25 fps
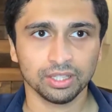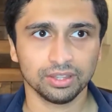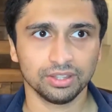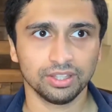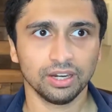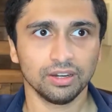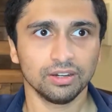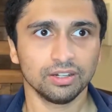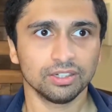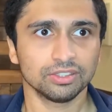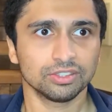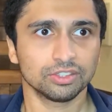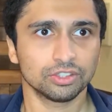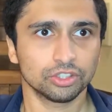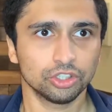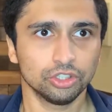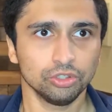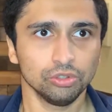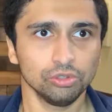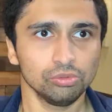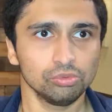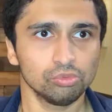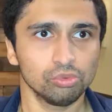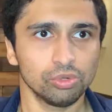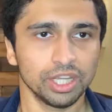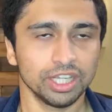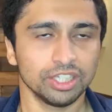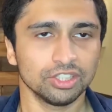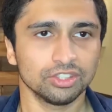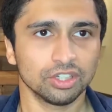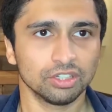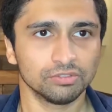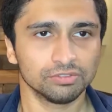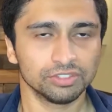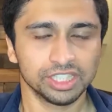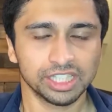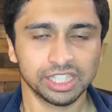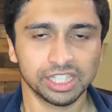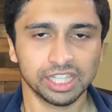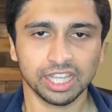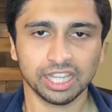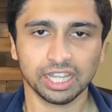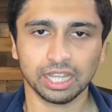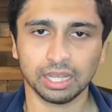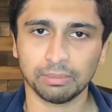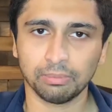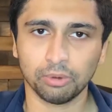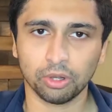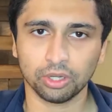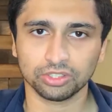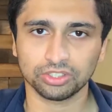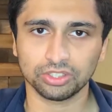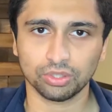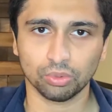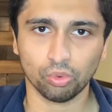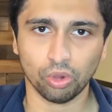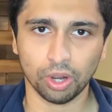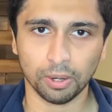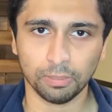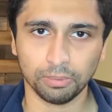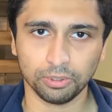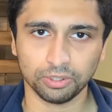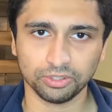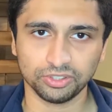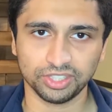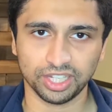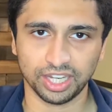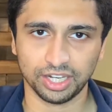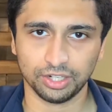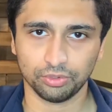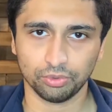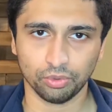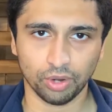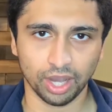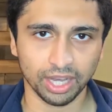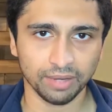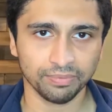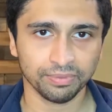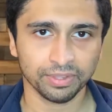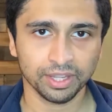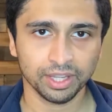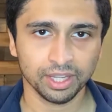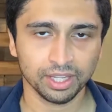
There's two ways of thinking amongst the one percent, right?